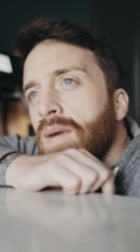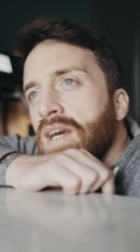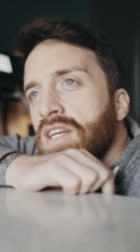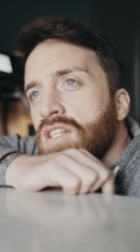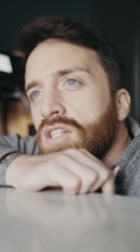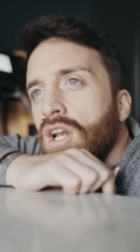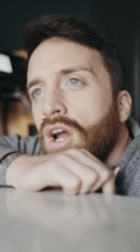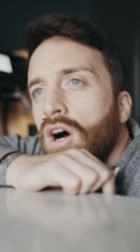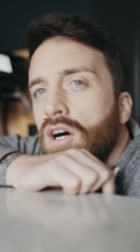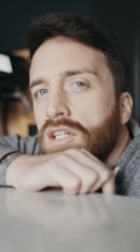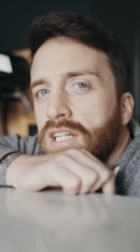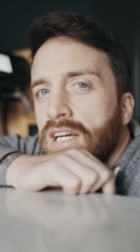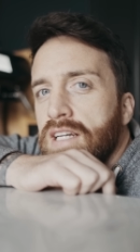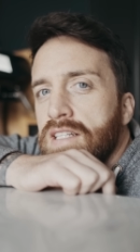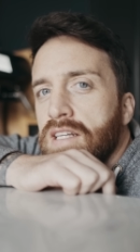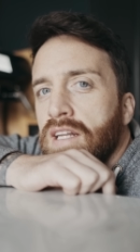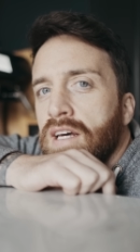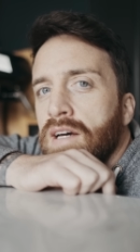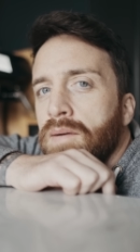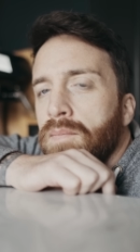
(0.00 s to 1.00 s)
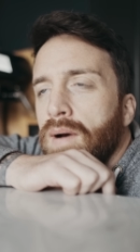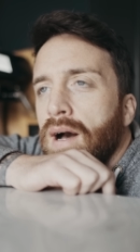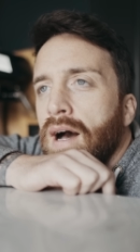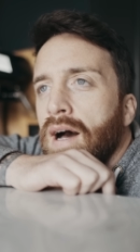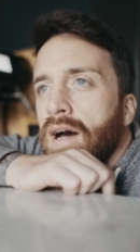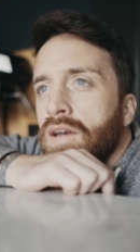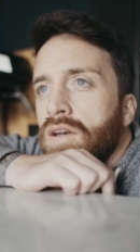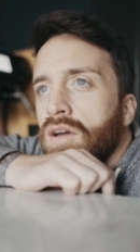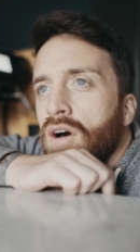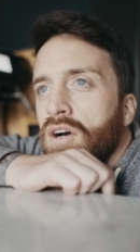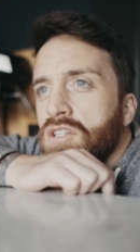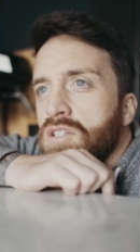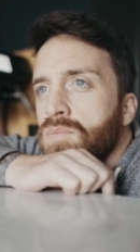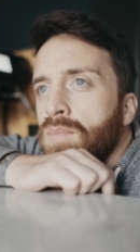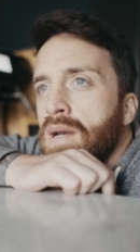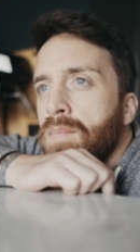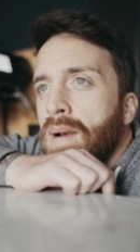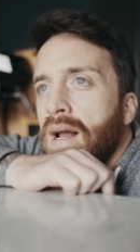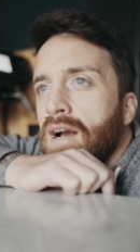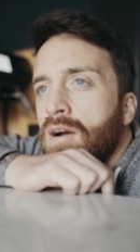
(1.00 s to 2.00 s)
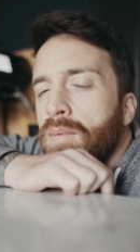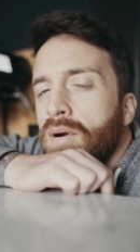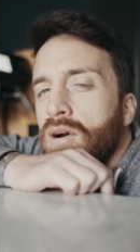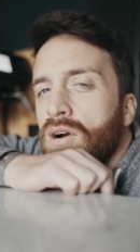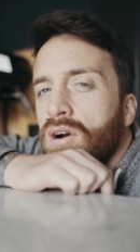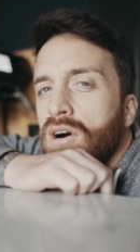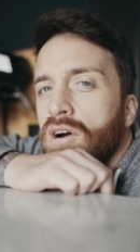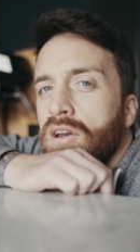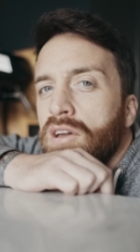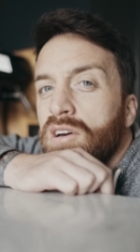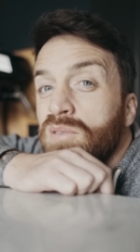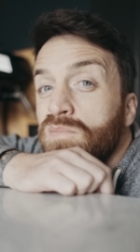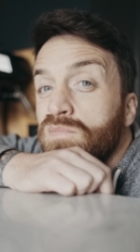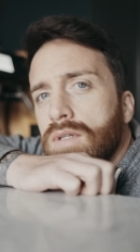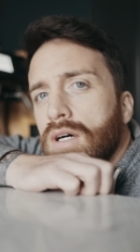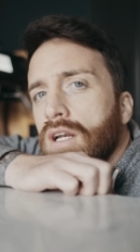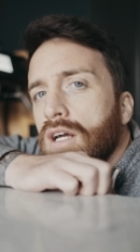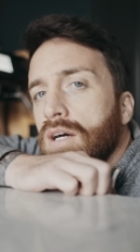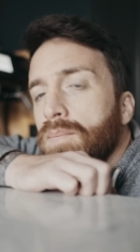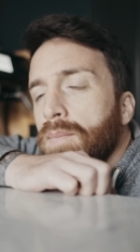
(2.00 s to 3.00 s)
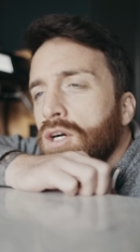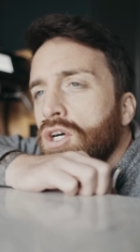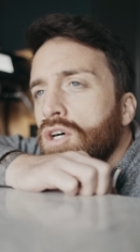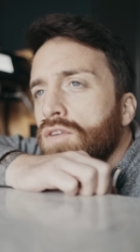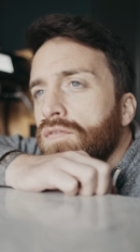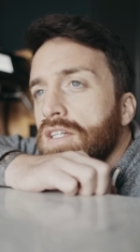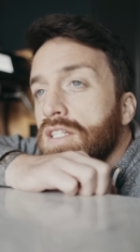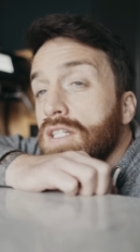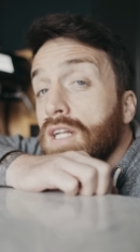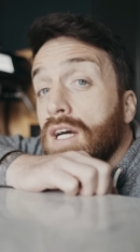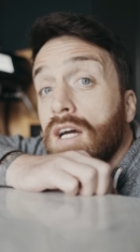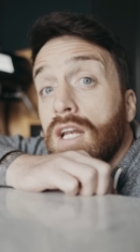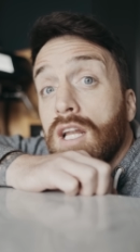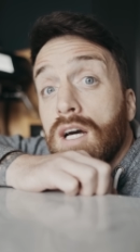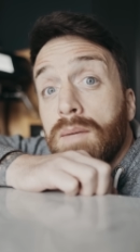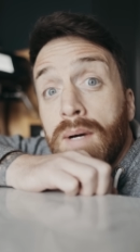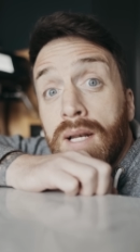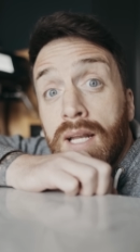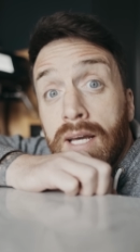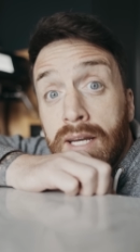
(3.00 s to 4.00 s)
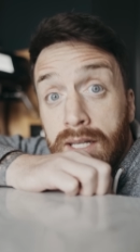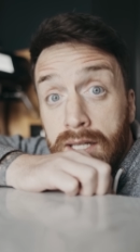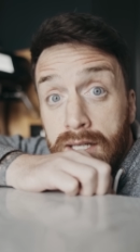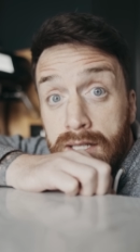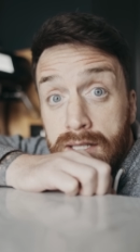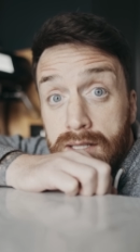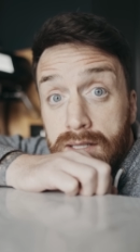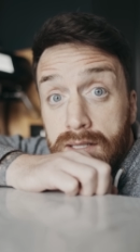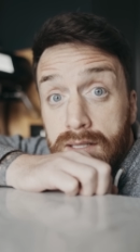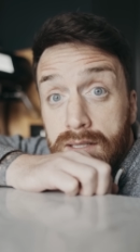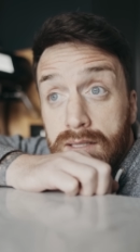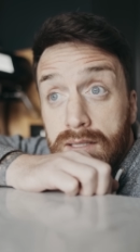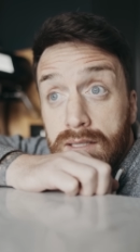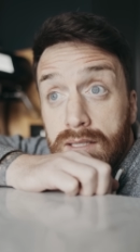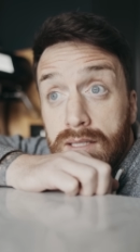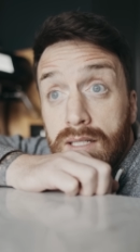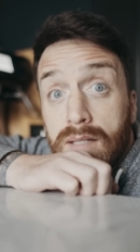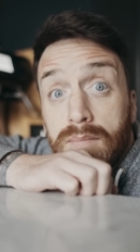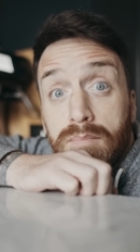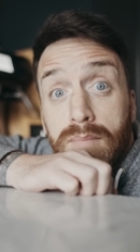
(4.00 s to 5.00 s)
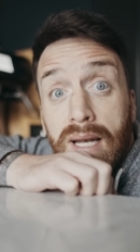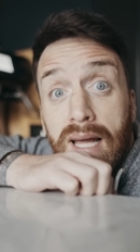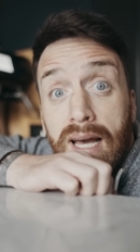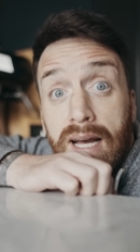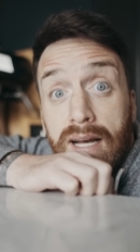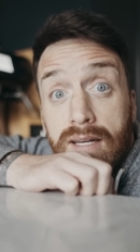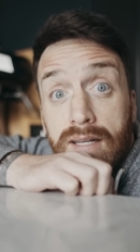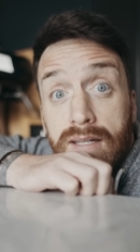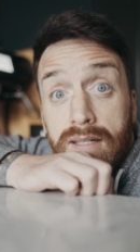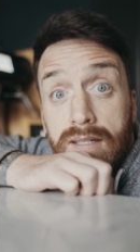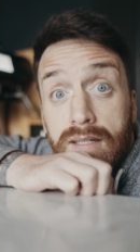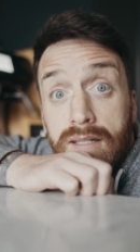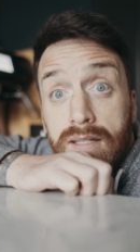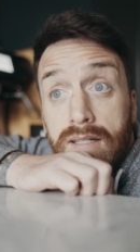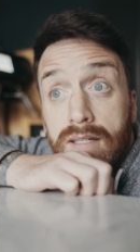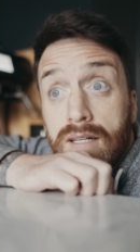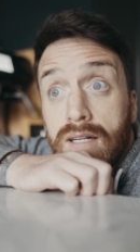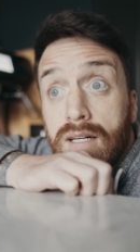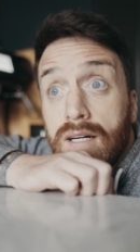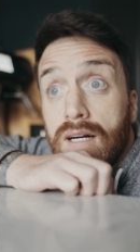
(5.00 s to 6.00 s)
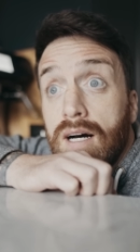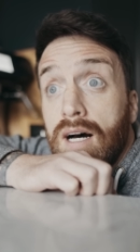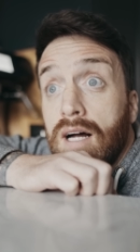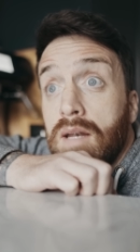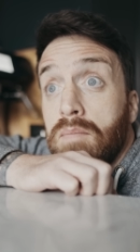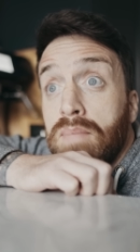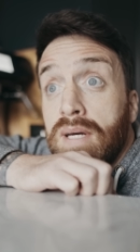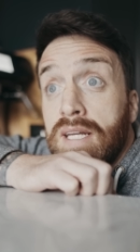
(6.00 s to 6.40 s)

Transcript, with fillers: makes lattes in it, and I just make black Americano. I like my coffees like I like my ladies black and